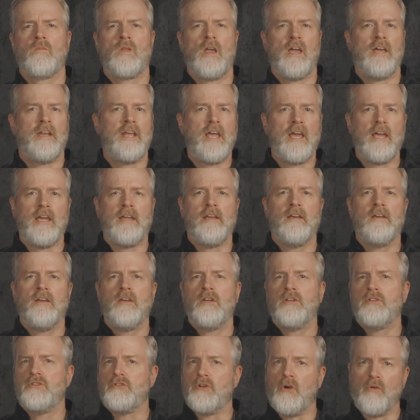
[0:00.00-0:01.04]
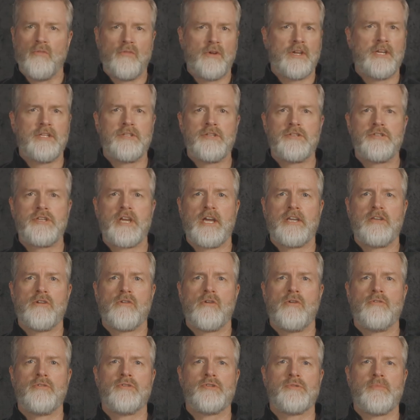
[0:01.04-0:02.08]
And hey, don't forget to check
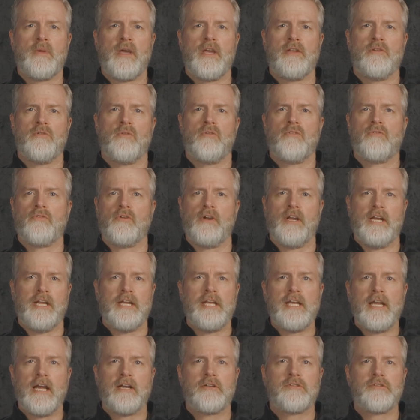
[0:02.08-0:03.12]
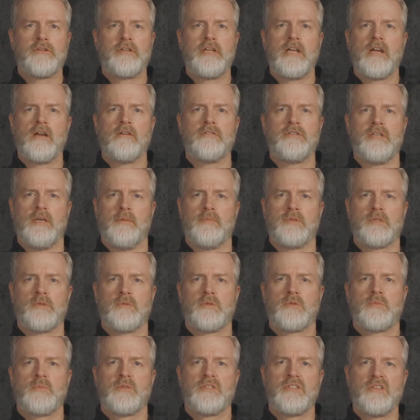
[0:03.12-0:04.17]
your owner's manual for any extra care tips
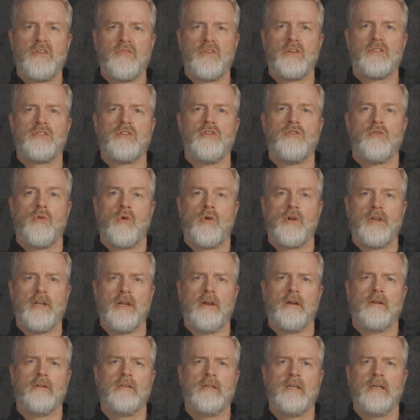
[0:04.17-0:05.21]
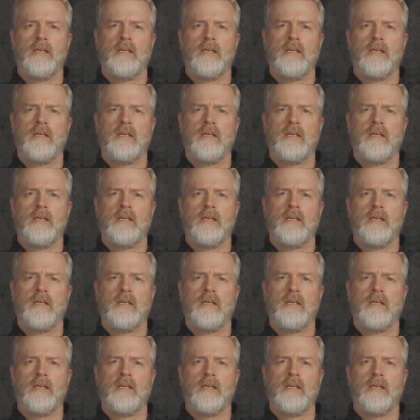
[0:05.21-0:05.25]
specific to your gear.